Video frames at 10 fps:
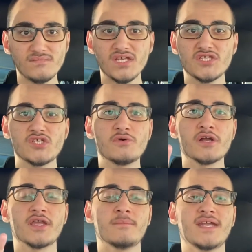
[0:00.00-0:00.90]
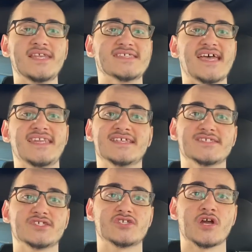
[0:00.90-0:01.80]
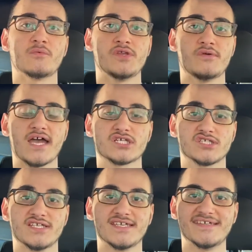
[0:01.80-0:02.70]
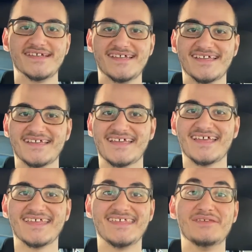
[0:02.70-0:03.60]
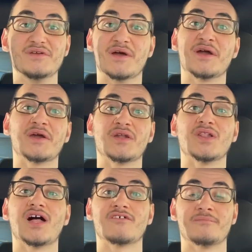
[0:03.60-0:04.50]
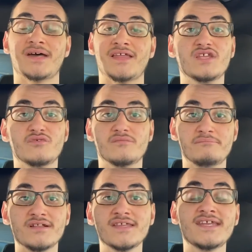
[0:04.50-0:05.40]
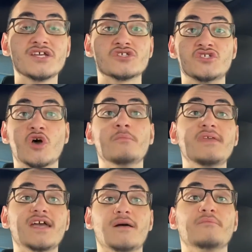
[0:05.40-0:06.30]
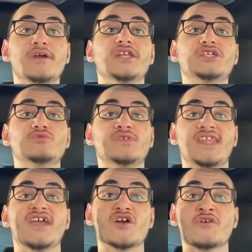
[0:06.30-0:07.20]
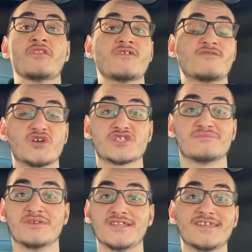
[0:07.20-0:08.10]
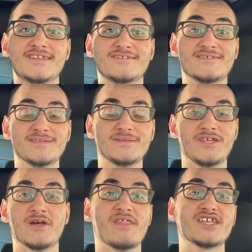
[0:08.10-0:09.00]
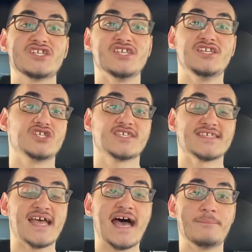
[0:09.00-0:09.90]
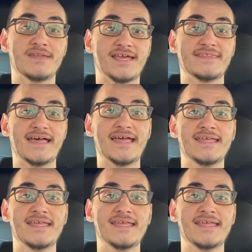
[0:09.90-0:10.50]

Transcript: to earning money, is that it doesn't start when you actually earn a lot of money. Right? Millionaires don't become rich when they earn their first million. That it just doesn't happen like that.